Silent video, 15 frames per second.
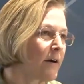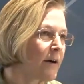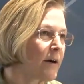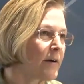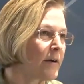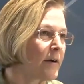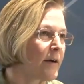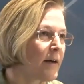
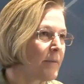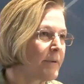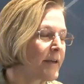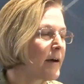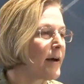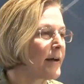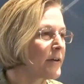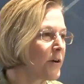are uh,
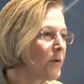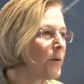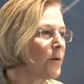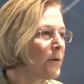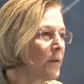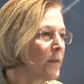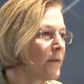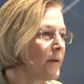behind
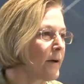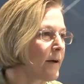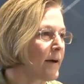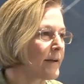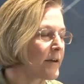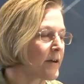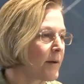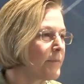goal
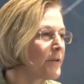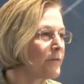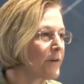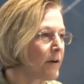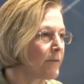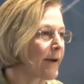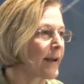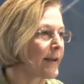on a couple of
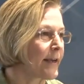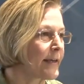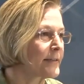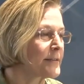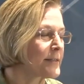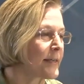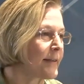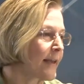our
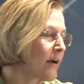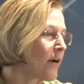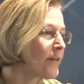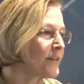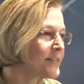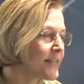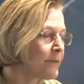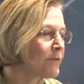ratings, and they are
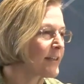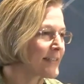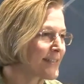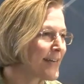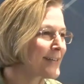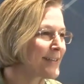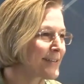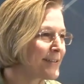the te really
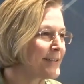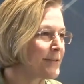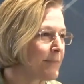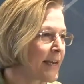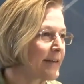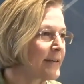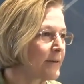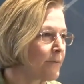technically
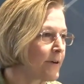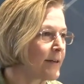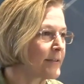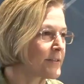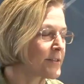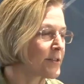demanding ones.